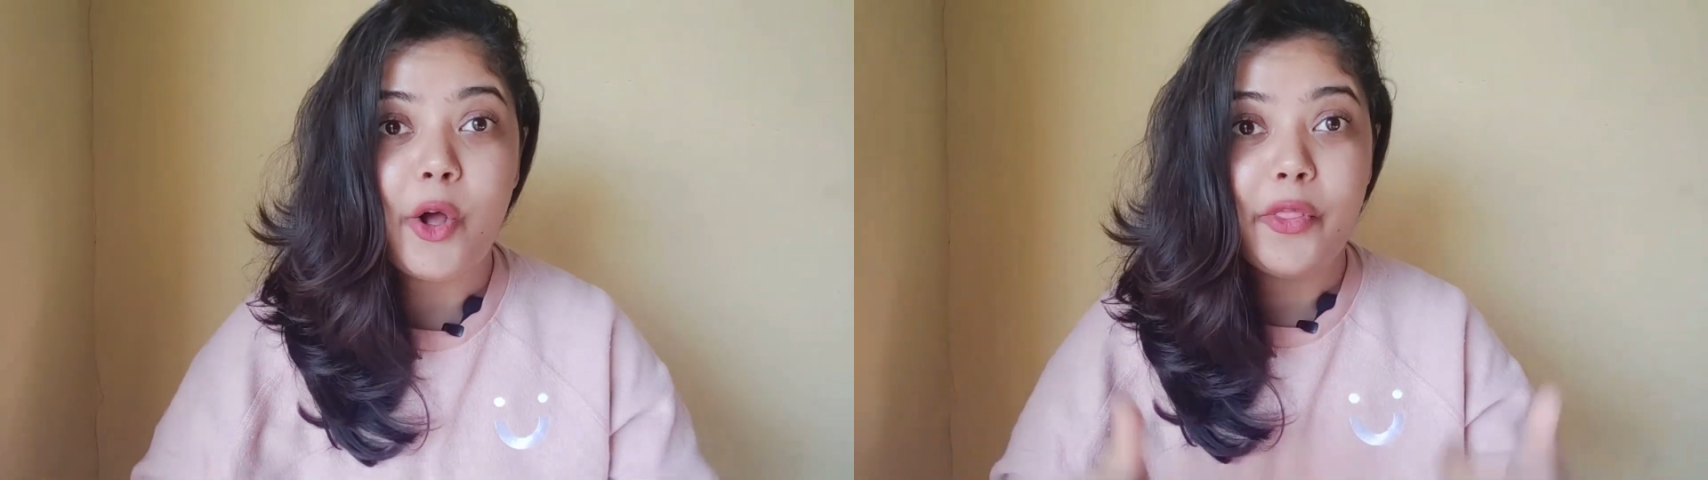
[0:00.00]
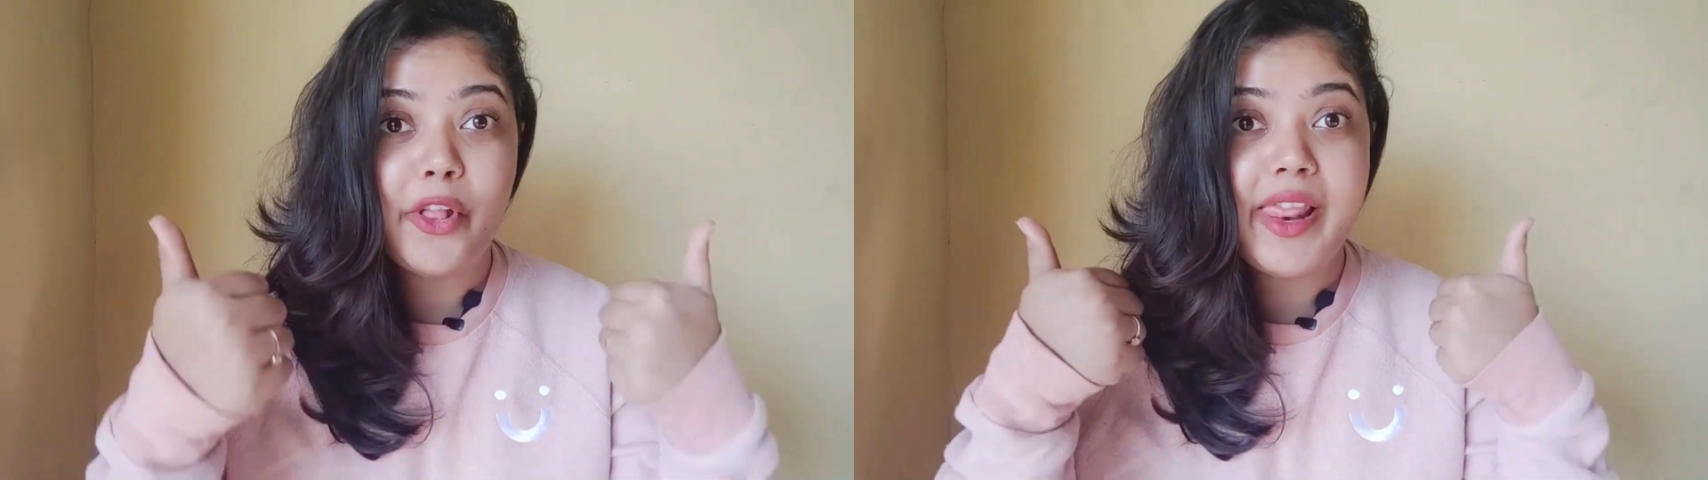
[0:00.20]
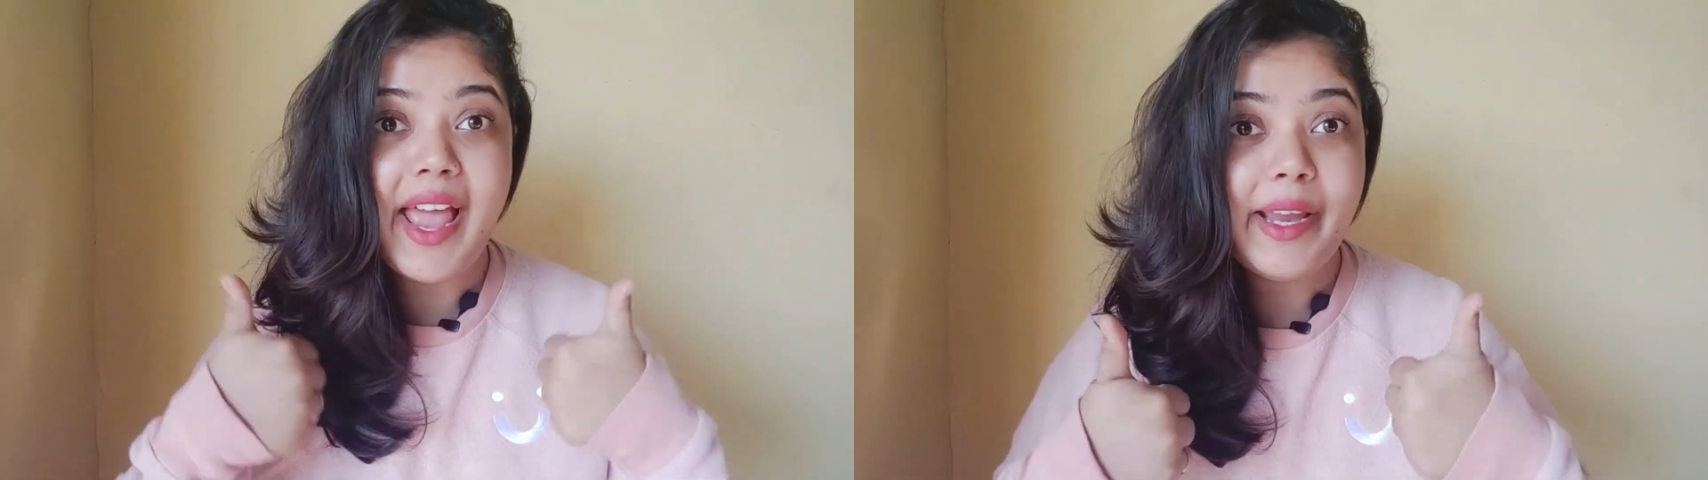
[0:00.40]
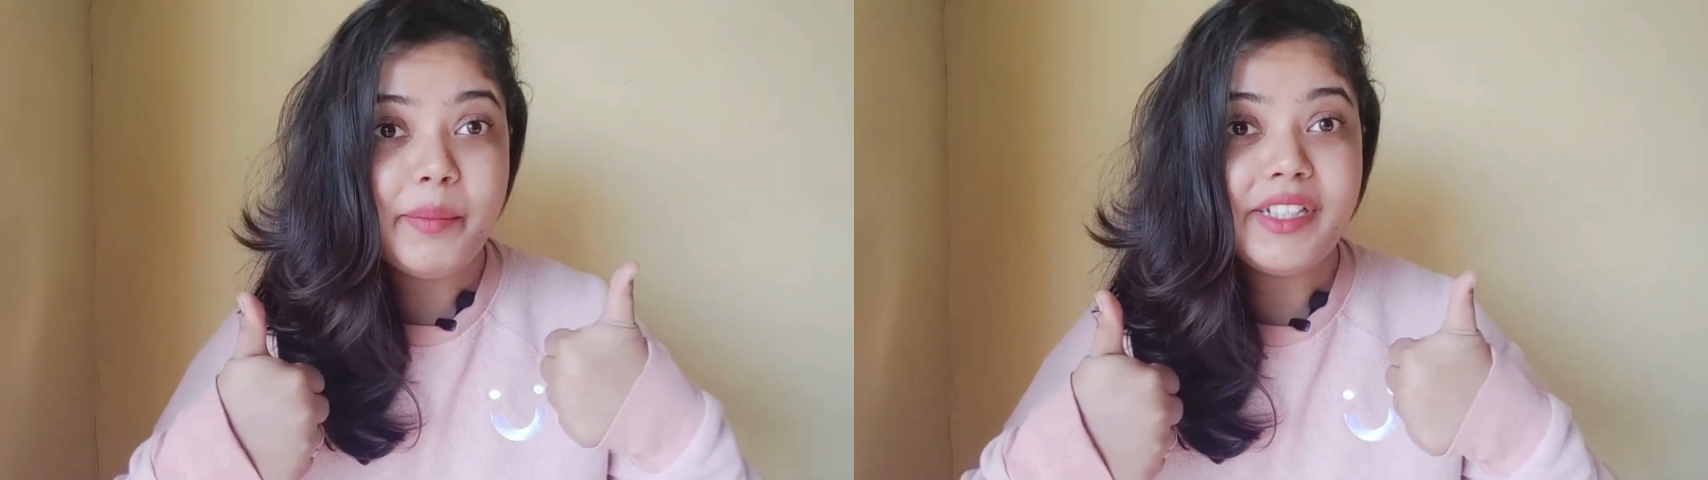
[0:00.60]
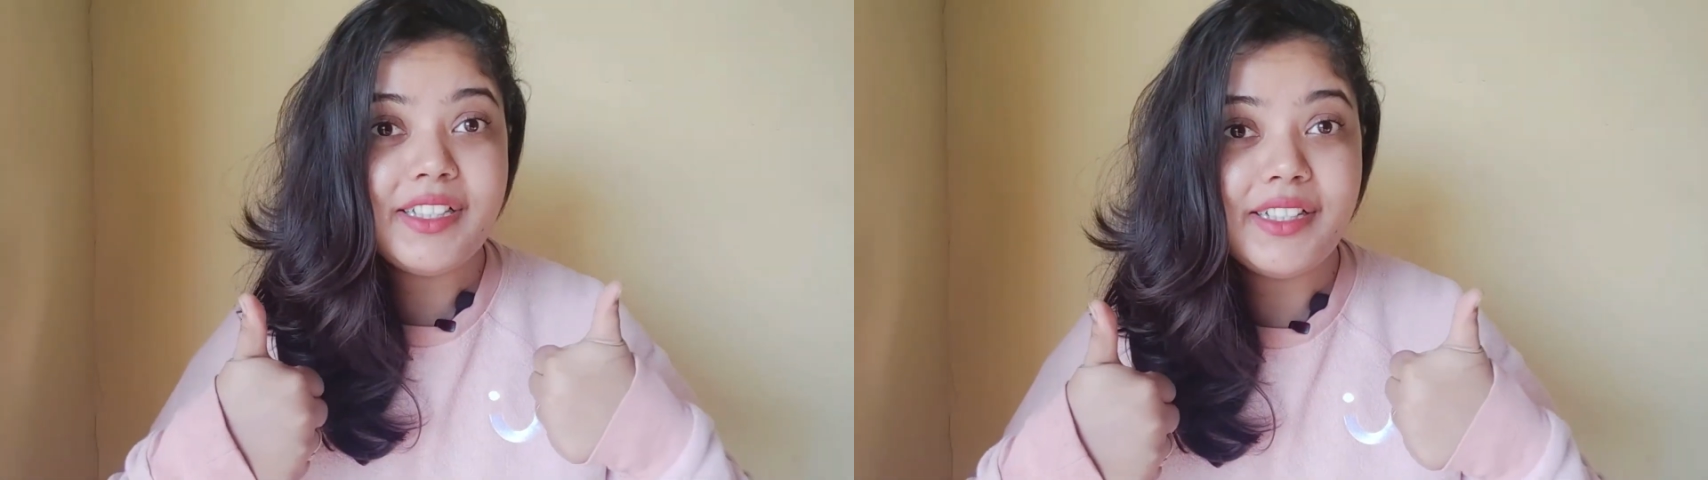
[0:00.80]
the like
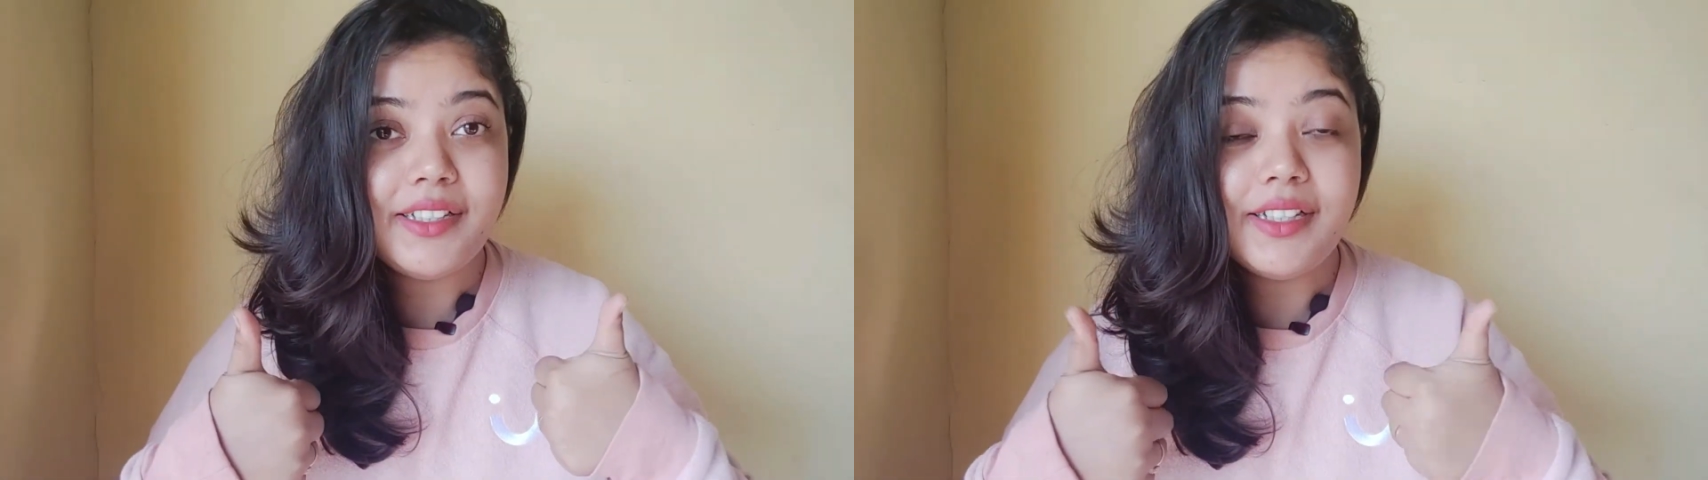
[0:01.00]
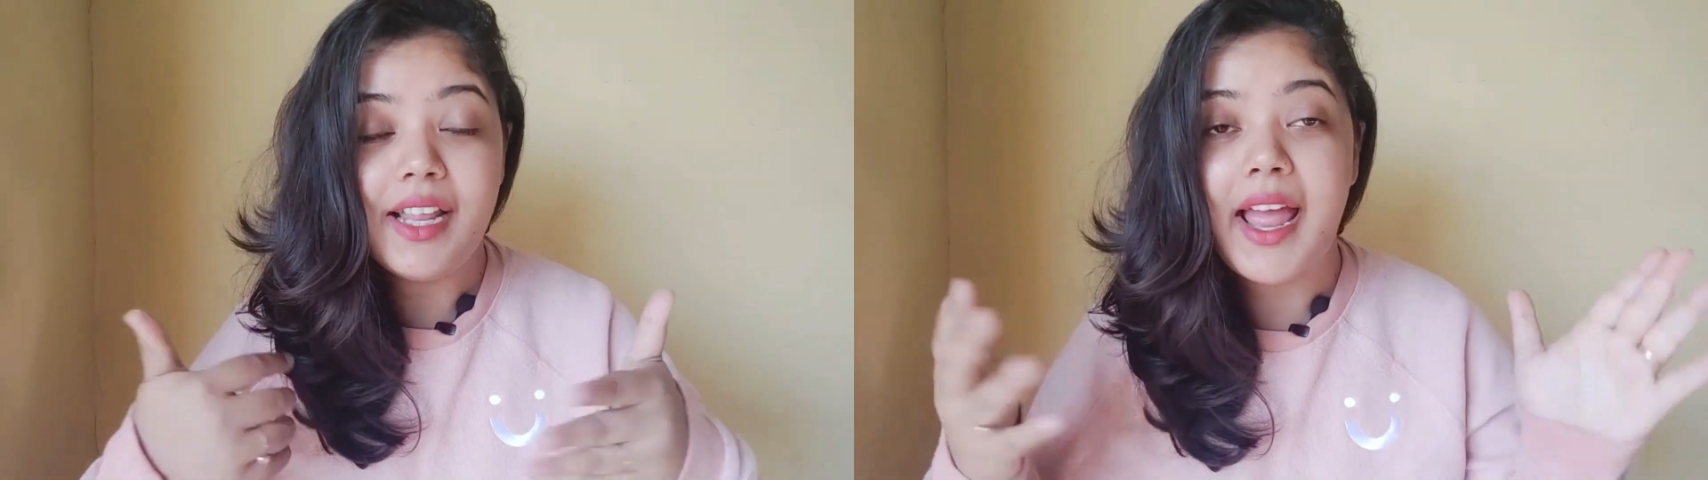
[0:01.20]
button